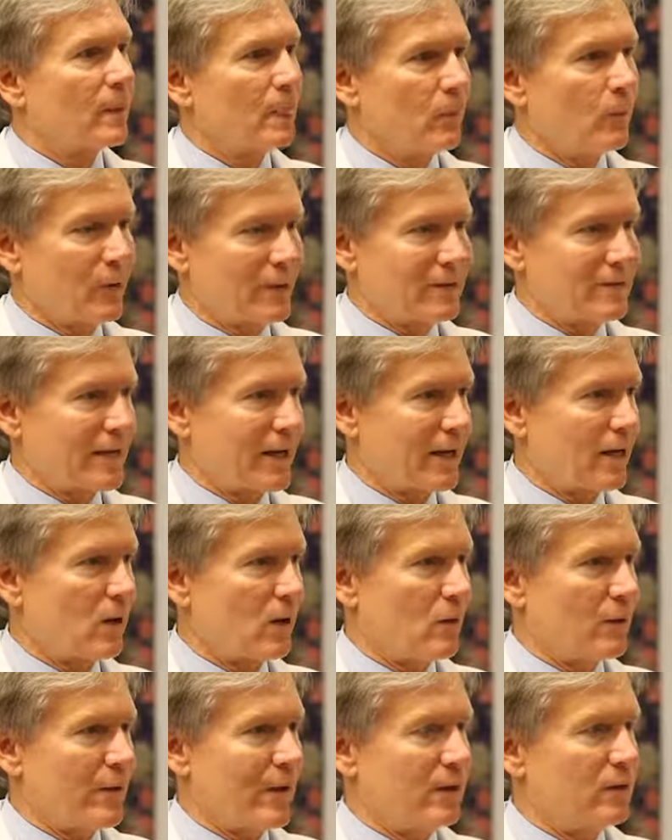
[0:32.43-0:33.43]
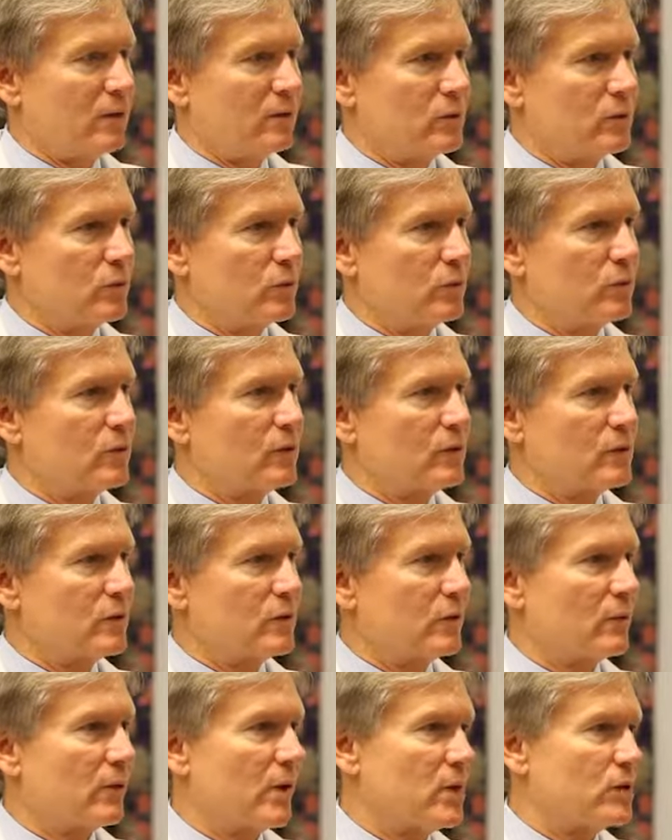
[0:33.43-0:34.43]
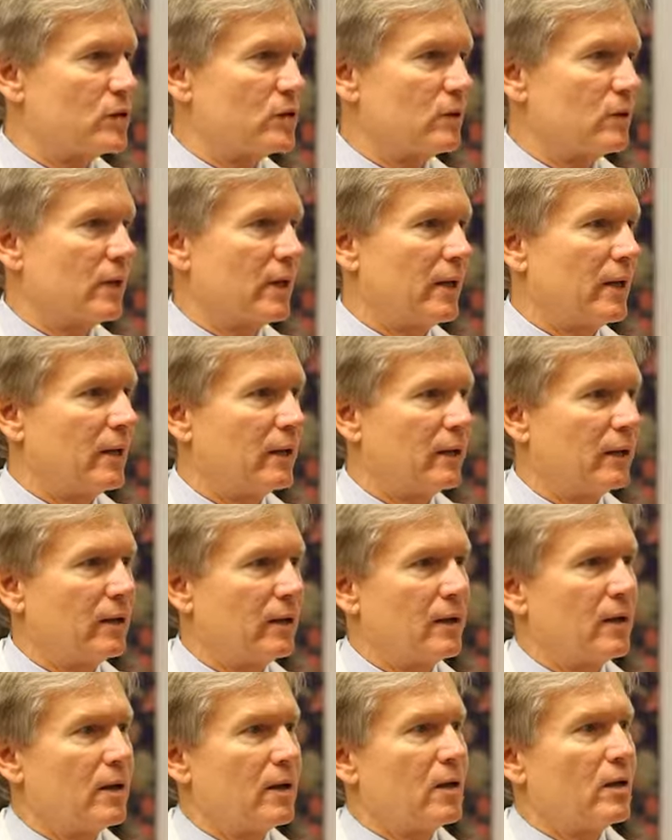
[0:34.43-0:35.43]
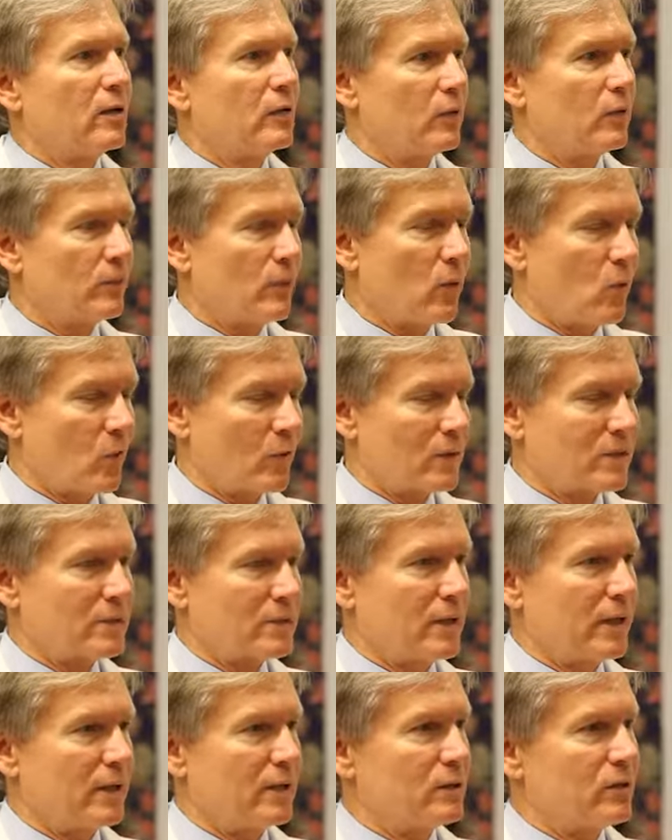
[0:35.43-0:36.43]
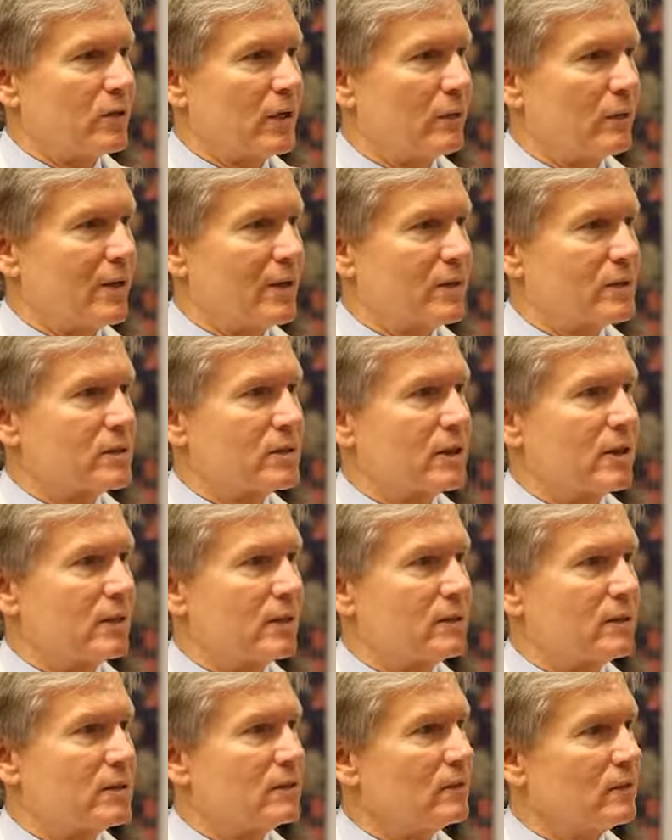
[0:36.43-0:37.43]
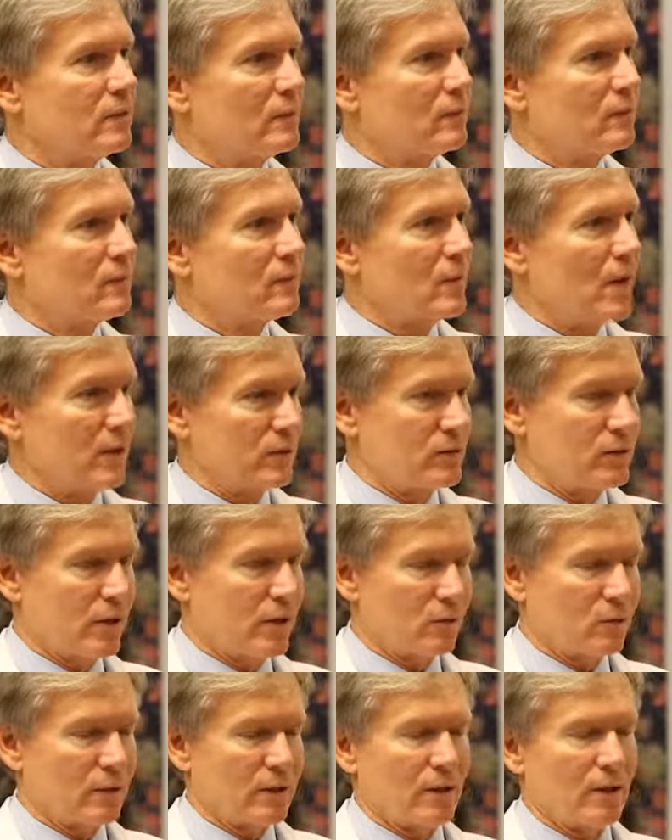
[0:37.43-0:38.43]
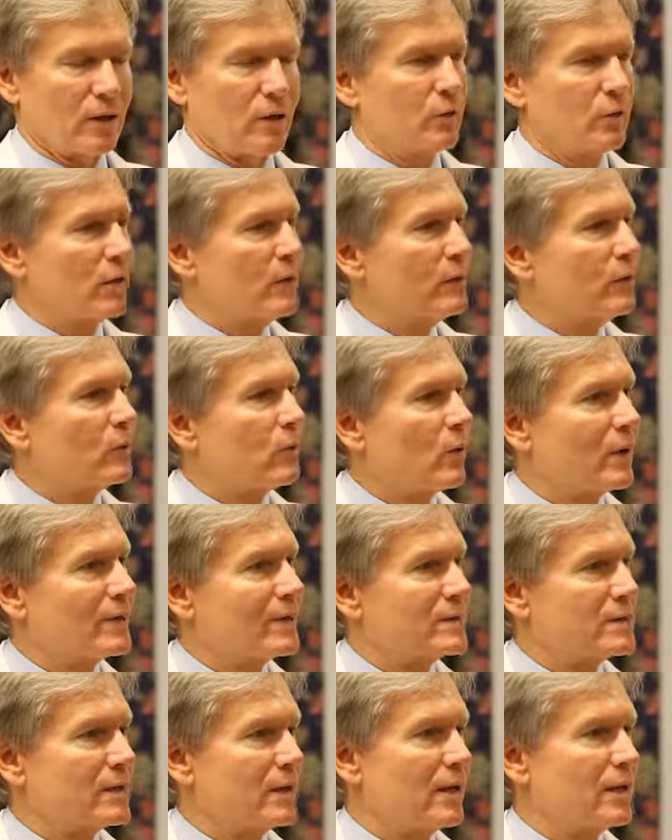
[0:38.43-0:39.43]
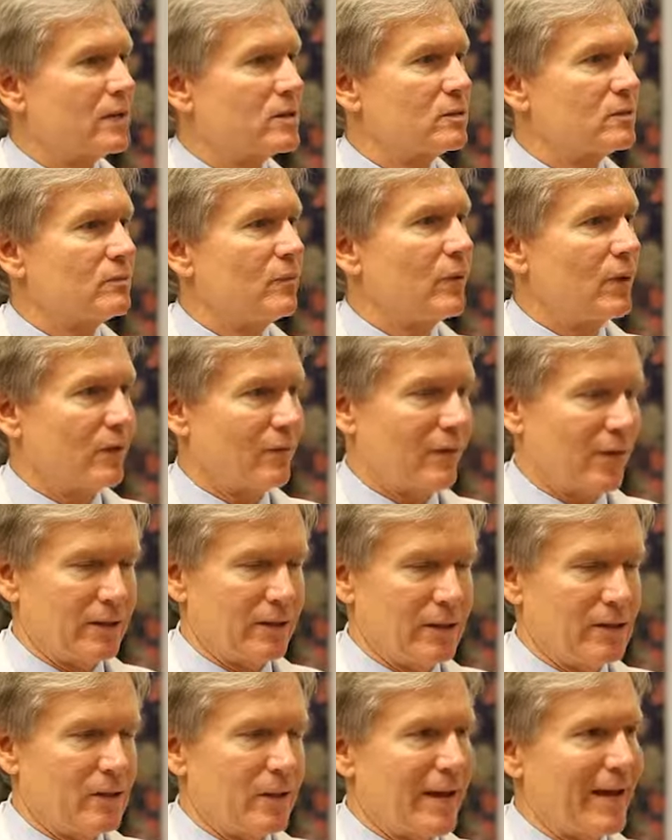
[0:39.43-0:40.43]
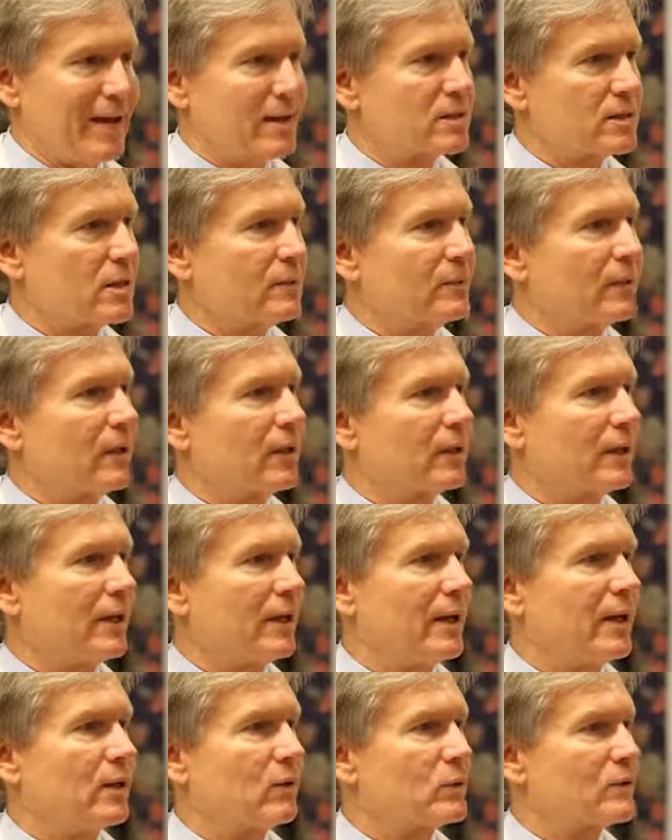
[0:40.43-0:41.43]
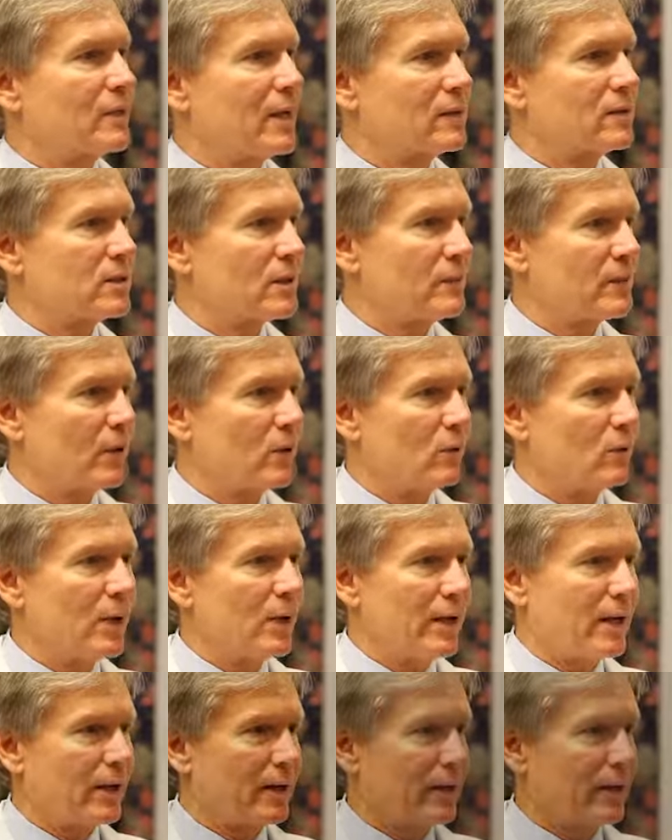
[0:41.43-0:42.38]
We can take all that into consideration, and the reports that it generates, I generally agree with what it says, but if I need to add something I can, or take something away I